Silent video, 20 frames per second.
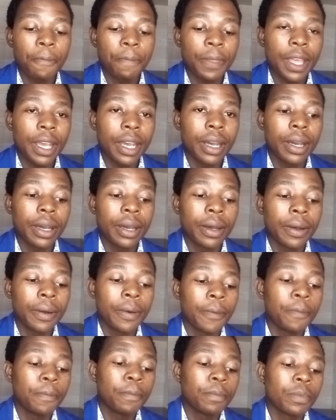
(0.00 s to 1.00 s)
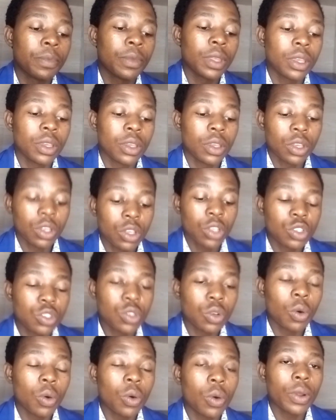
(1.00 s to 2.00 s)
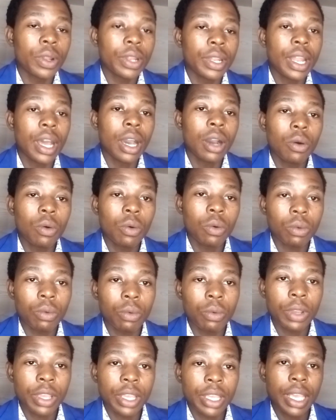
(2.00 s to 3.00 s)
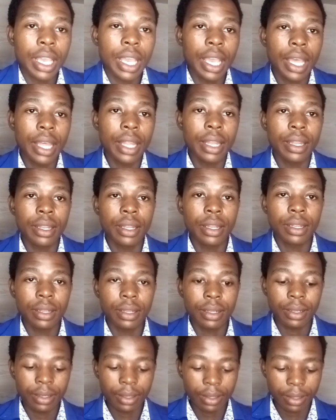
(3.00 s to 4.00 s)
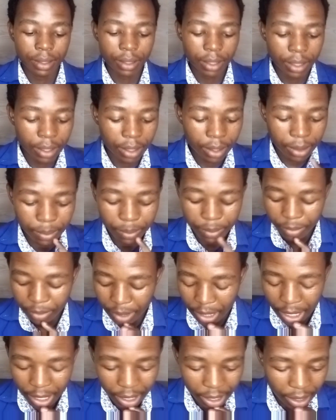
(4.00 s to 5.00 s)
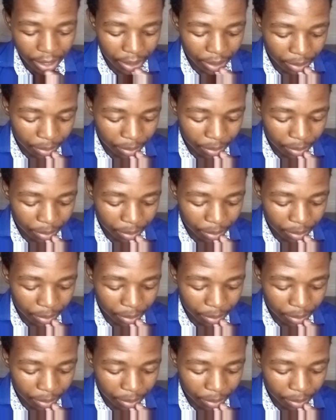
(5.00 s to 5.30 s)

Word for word: Um, so, now we can, um, another